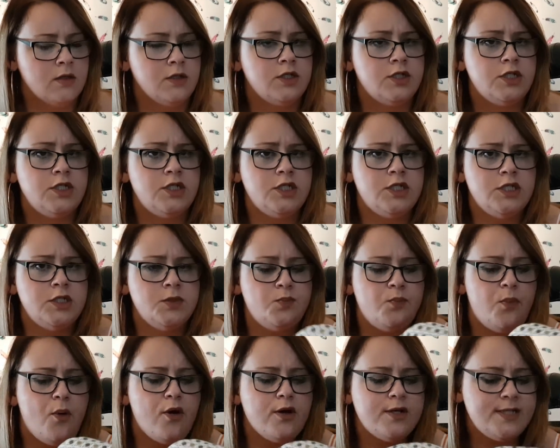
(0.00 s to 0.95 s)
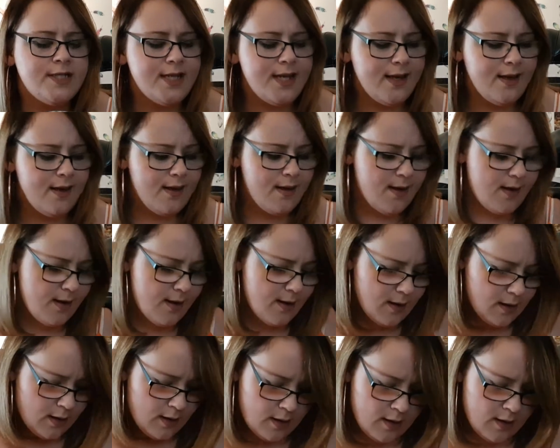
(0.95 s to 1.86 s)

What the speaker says: spotty